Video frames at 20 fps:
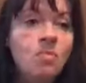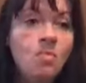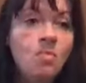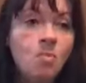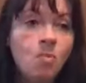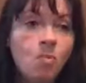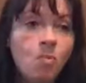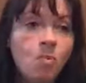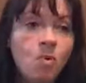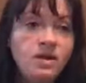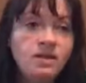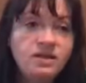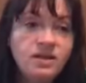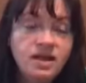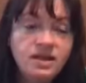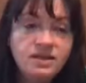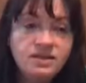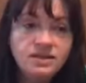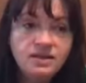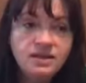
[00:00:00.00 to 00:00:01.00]
one
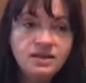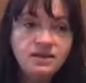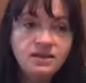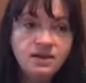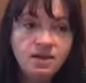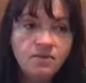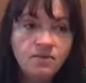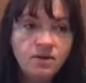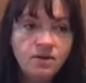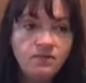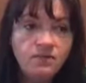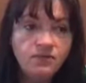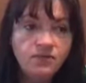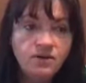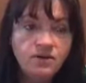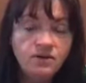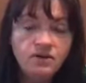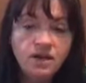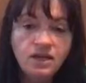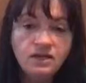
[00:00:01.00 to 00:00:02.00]
last thing that I want for
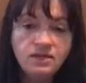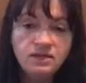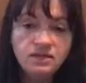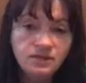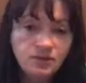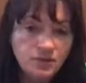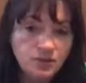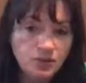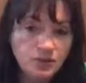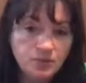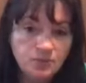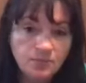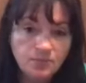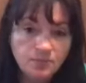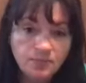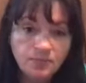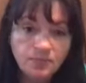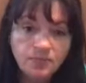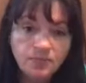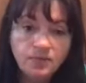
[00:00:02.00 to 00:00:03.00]
you guys to do.
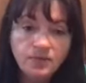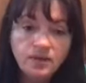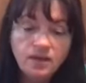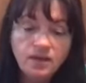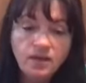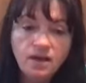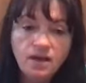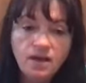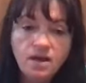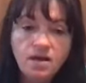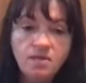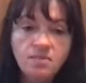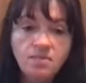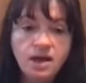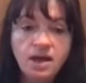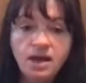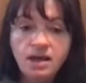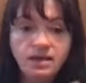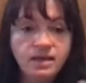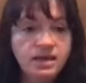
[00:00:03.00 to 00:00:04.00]

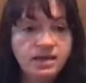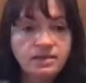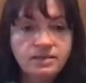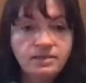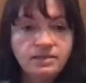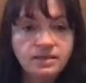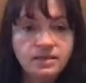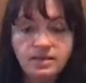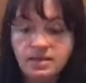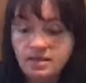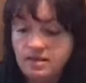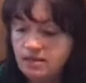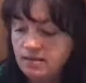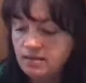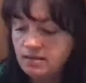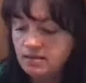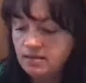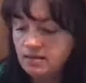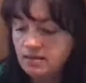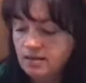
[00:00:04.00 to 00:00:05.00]
I can't see
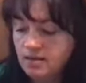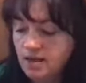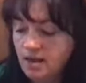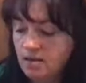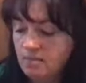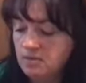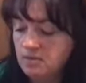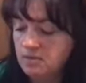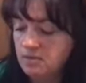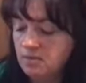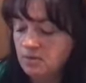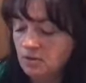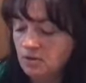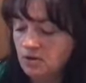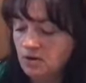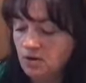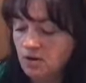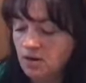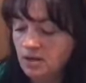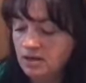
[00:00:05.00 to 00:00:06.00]
how many people
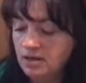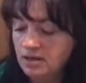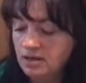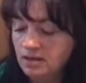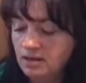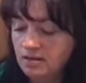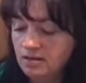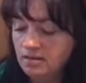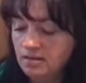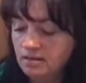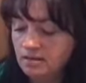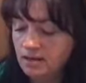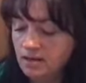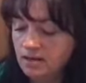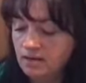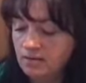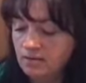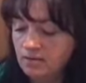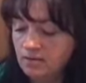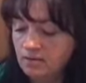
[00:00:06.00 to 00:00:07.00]
are on here. I
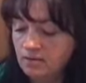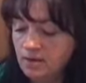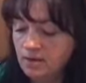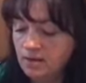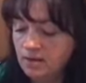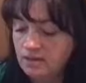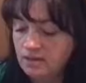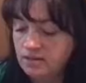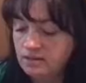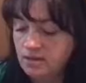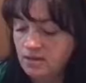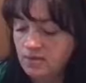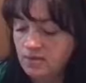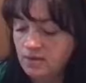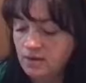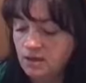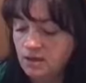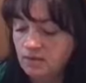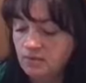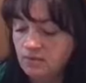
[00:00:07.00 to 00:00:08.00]
don't know why that's not
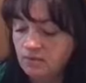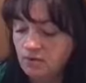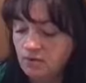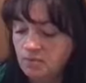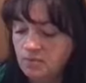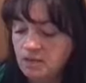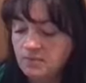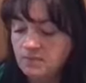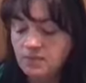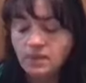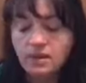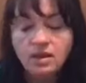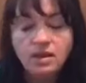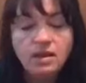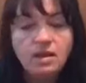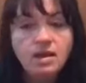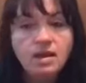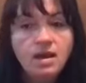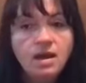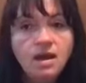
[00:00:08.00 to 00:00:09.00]
working for me.
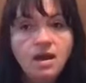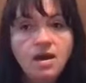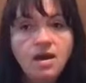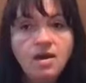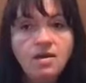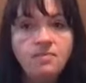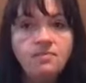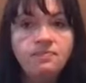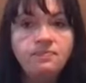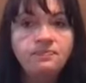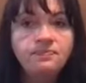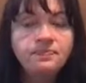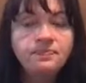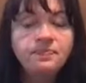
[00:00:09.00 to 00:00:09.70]
And